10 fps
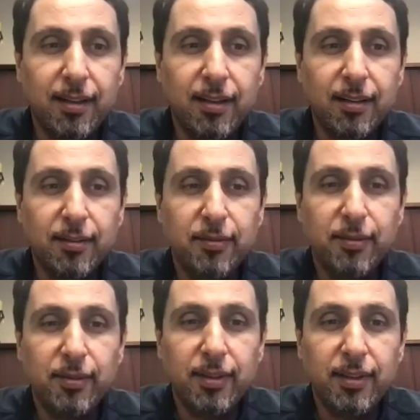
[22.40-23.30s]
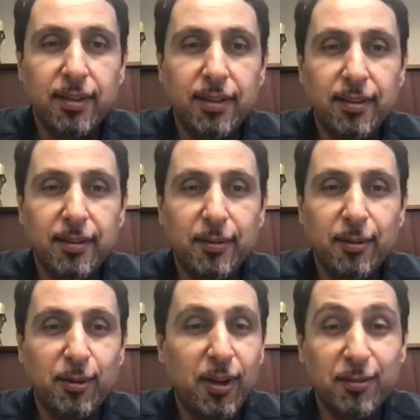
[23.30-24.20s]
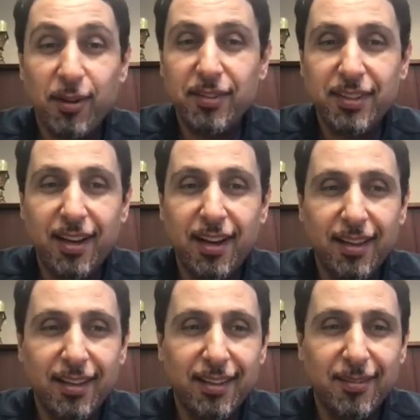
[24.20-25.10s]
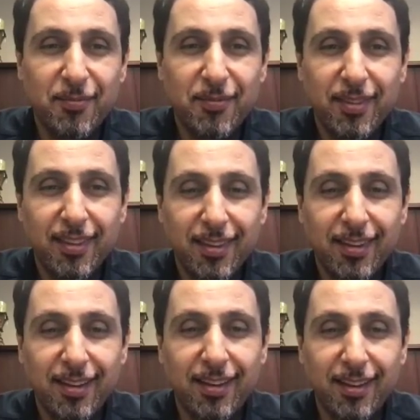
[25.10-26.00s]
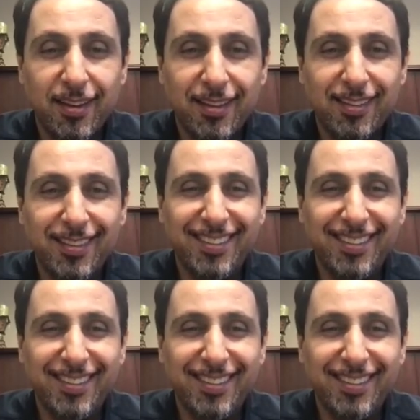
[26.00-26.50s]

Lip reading: if you don't have to have a tie. Uh,